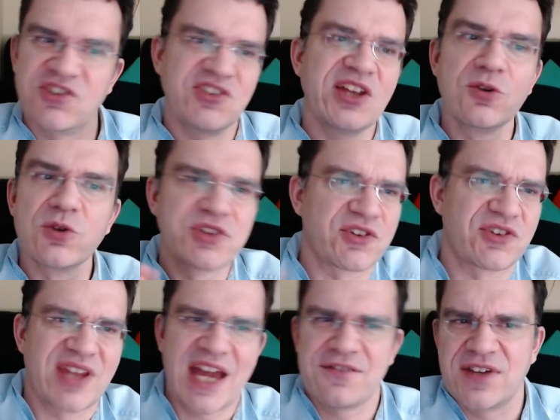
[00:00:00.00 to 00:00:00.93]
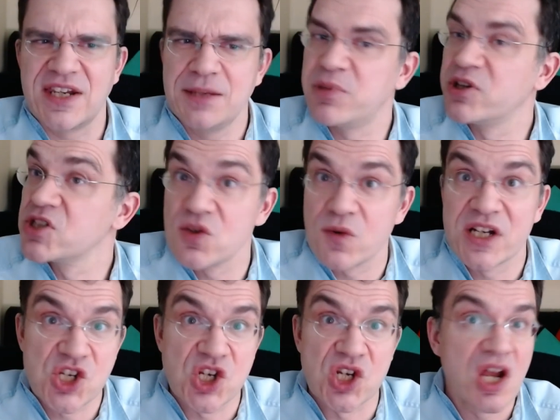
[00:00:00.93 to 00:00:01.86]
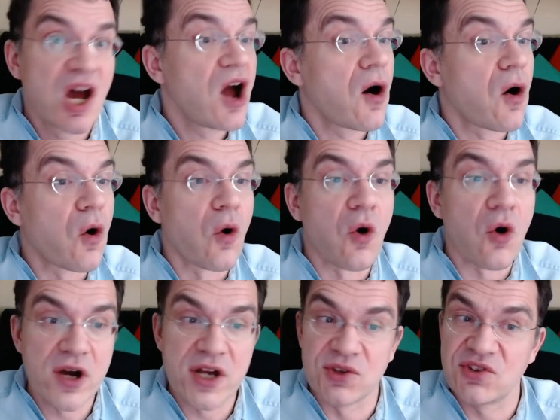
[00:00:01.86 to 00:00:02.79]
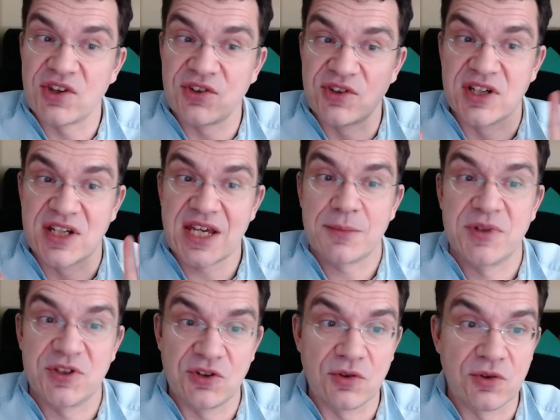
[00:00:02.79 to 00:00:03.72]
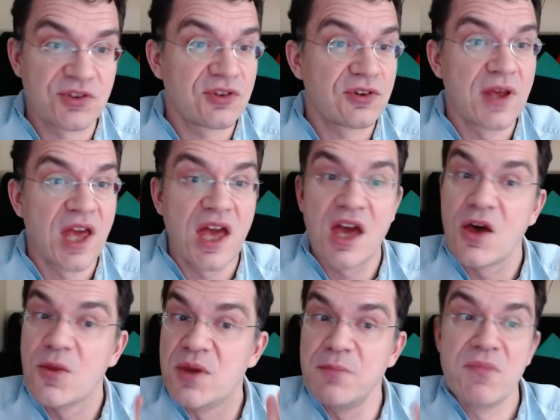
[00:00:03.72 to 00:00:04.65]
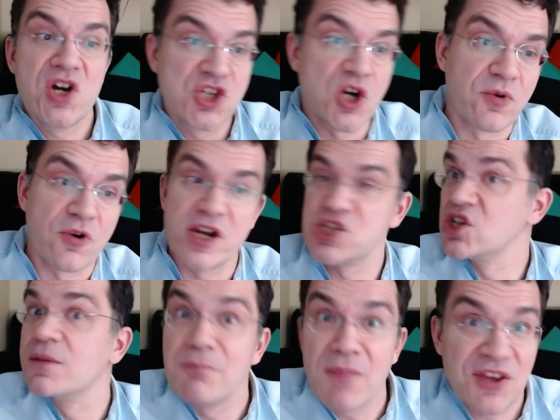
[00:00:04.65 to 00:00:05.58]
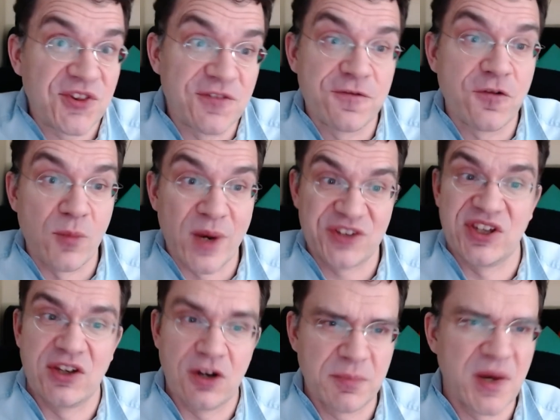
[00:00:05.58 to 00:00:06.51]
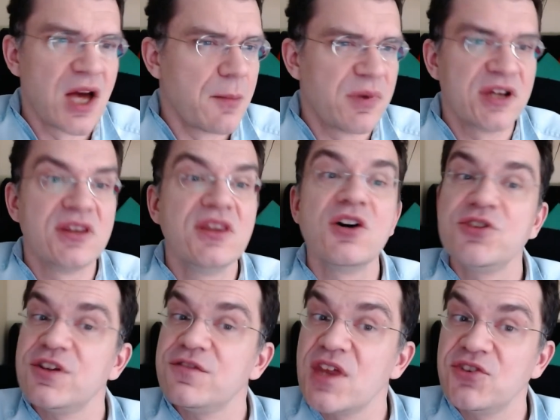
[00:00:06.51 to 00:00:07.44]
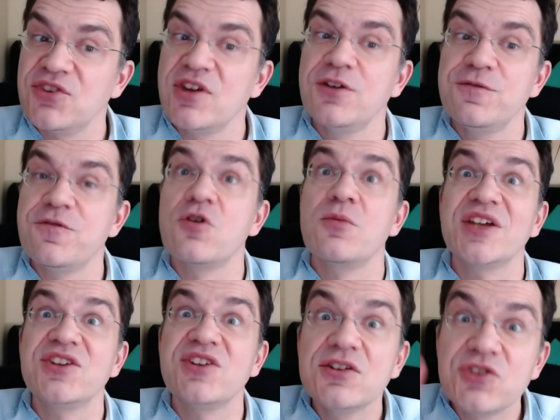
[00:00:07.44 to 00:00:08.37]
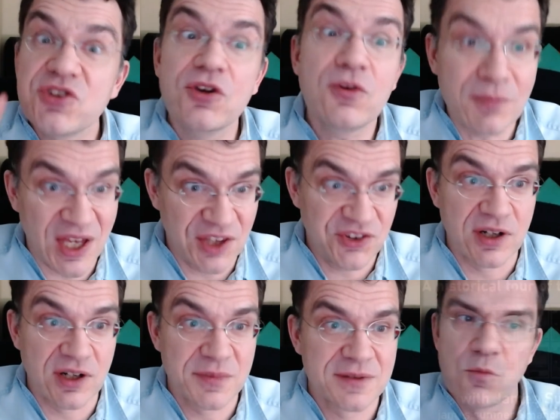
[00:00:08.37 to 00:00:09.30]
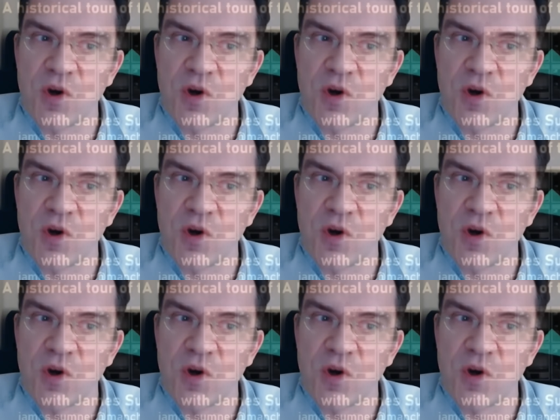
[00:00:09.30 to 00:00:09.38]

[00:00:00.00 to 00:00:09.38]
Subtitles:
still doesn't have any punctuation or consistent capitals. The merge operation can mess the formatting up, but not if there's no formatting to mess up. And